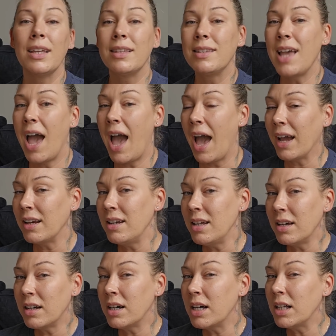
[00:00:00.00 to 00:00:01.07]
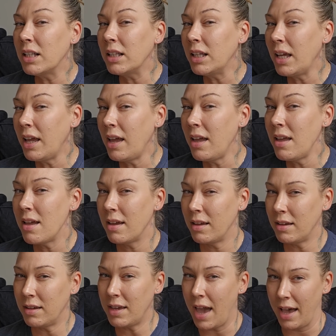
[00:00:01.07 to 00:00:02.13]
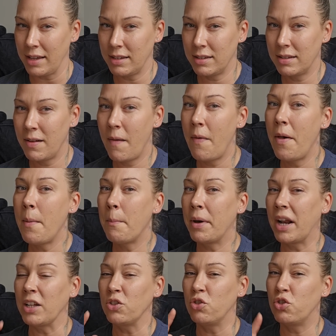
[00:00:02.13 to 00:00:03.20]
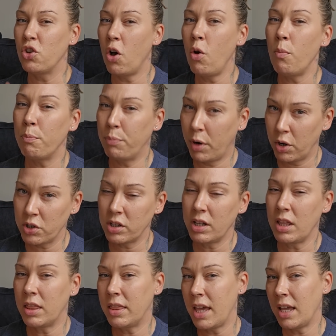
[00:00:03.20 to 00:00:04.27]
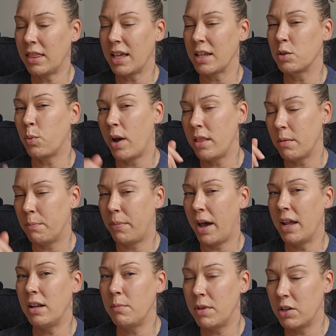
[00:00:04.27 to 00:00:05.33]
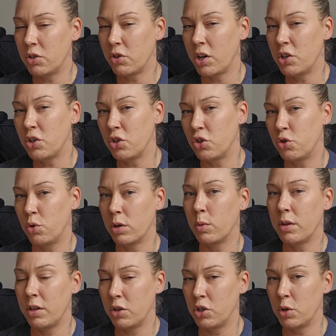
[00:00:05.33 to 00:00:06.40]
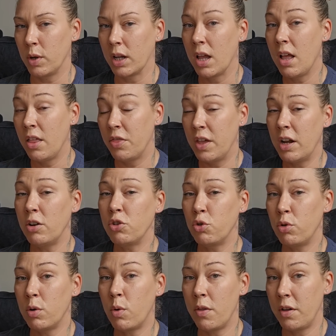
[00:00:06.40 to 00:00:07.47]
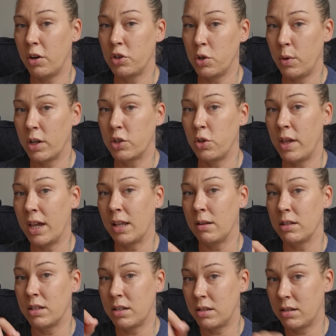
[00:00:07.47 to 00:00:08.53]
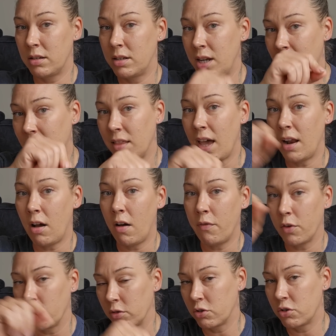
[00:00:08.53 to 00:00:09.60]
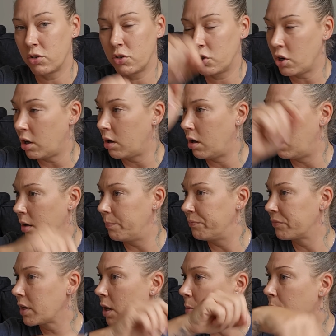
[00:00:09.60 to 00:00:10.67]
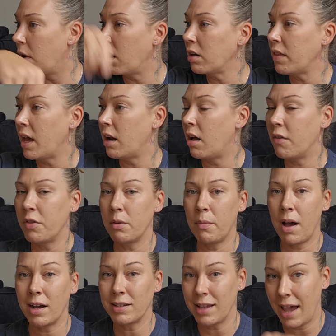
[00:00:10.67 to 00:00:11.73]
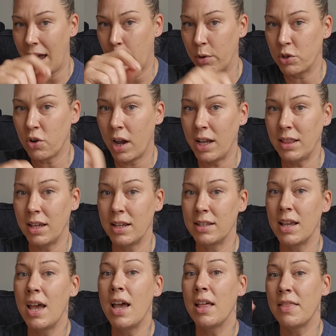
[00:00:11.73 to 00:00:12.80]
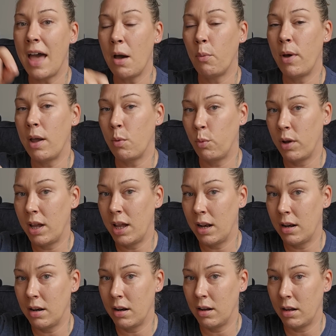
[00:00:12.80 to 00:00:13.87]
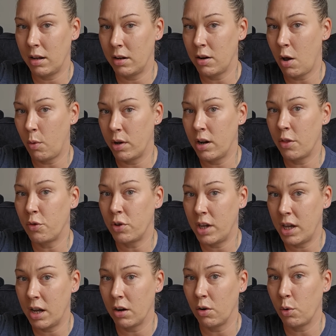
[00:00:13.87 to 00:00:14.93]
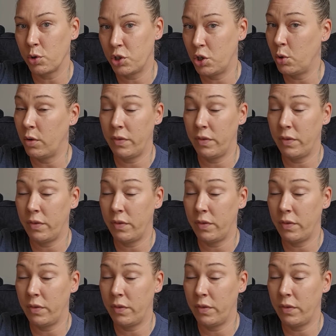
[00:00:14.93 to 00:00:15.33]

Technically, yes. But I don't personally think that's why the Biden administration is doing what they're doing. They're doing what they're doing so they can tick that off or uh, mark that off their box. Say, hey, we tried this. That way, in you know another year or two,